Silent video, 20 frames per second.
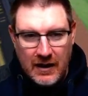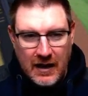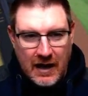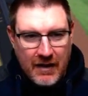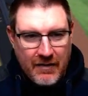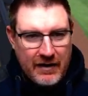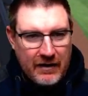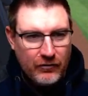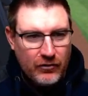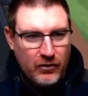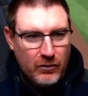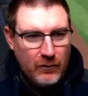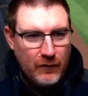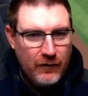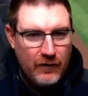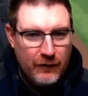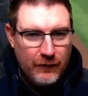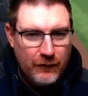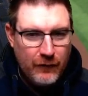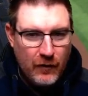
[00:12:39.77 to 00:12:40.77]
And that'll do it
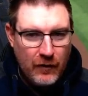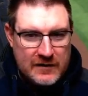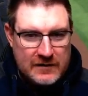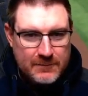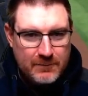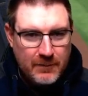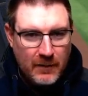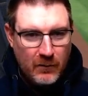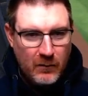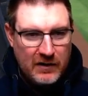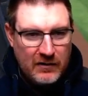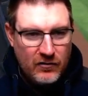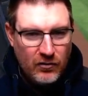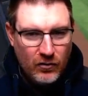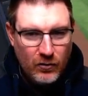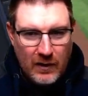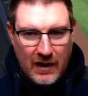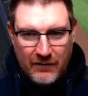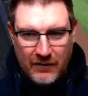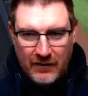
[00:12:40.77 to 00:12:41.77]
for the first, but we
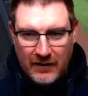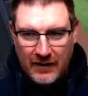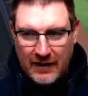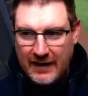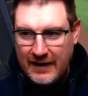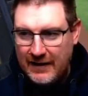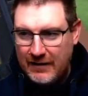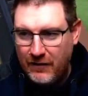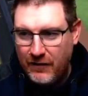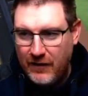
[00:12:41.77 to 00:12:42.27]
do have a lead